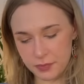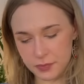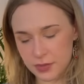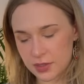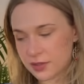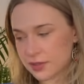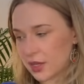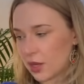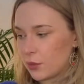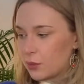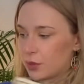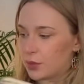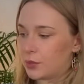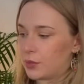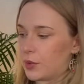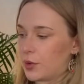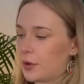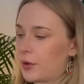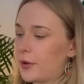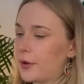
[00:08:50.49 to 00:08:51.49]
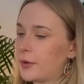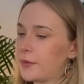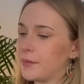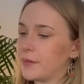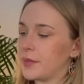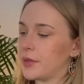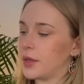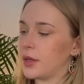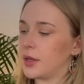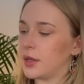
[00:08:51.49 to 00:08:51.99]
Let's get one more
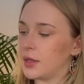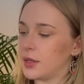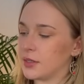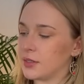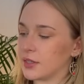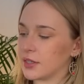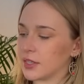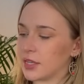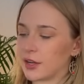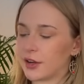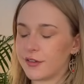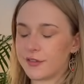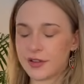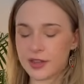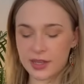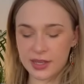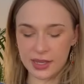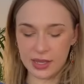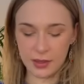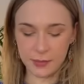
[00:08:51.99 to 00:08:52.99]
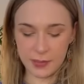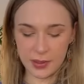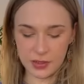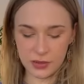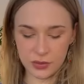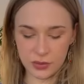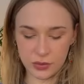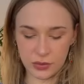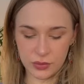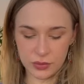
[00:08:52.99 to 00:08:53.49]
to clarify the King of
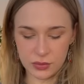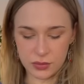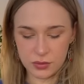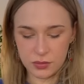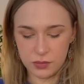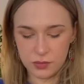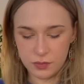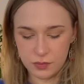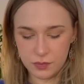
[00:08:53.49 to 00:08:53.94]
Pentacles.